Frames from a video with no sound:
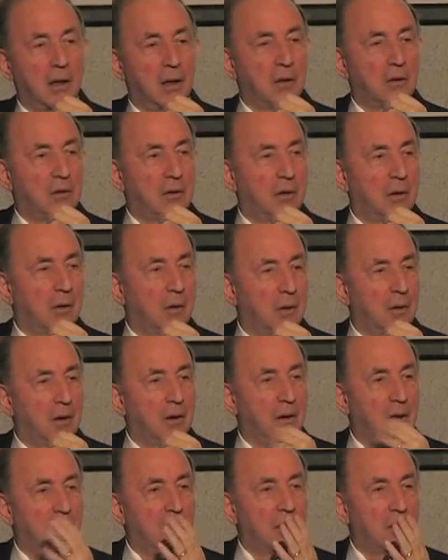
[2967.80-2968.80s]
So
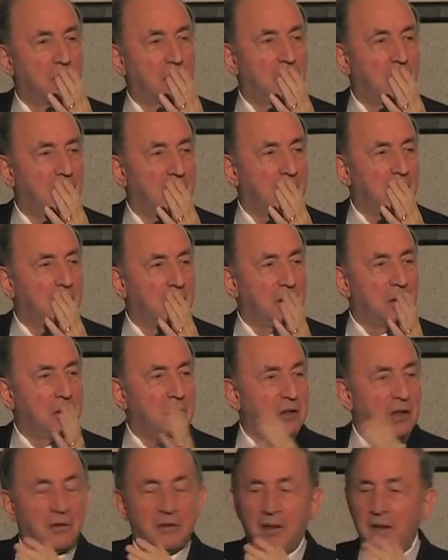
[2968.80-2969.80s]
you know, you
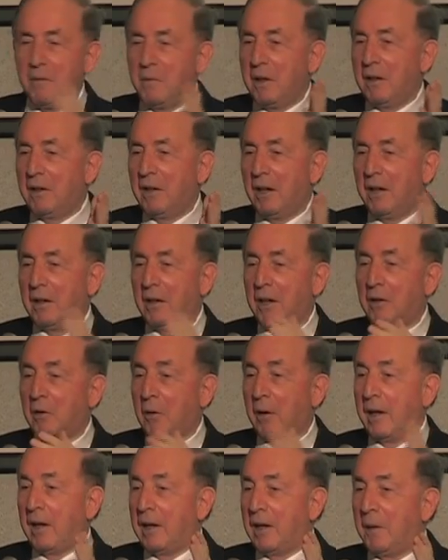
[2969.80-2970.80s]
just imitated
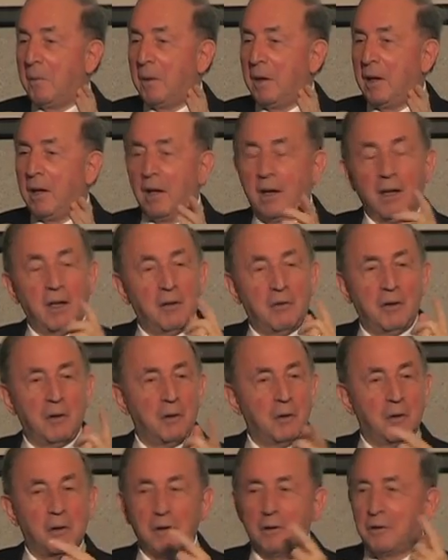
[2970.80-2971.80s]
your enemy, and if
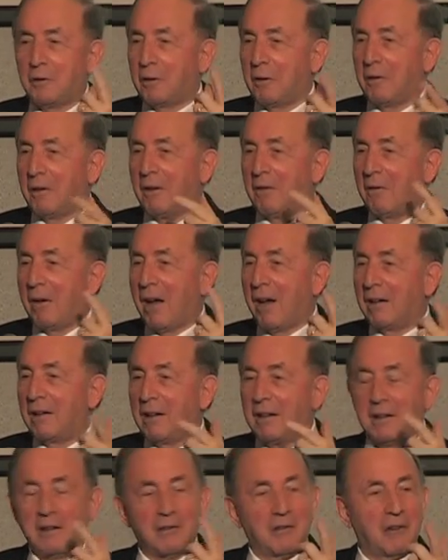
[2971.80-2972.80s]
you could turn around a
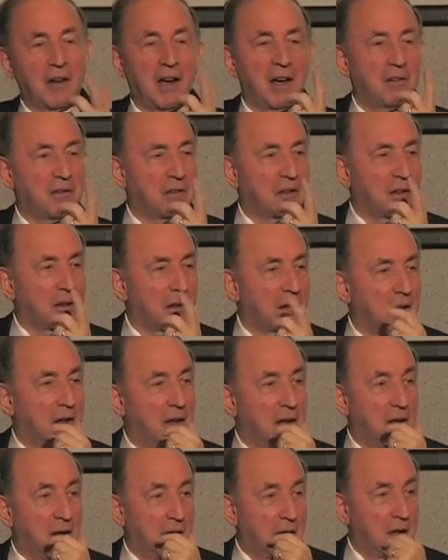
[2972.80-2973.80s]
little faster,
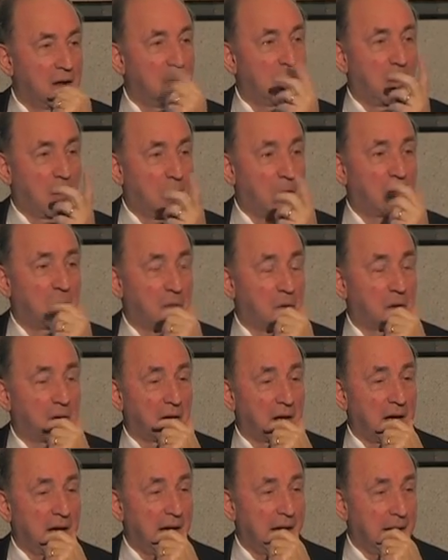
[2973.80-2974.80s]
you always
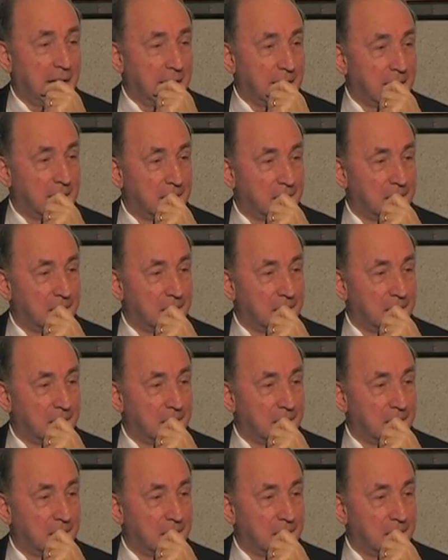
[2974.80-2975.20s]
were ahead.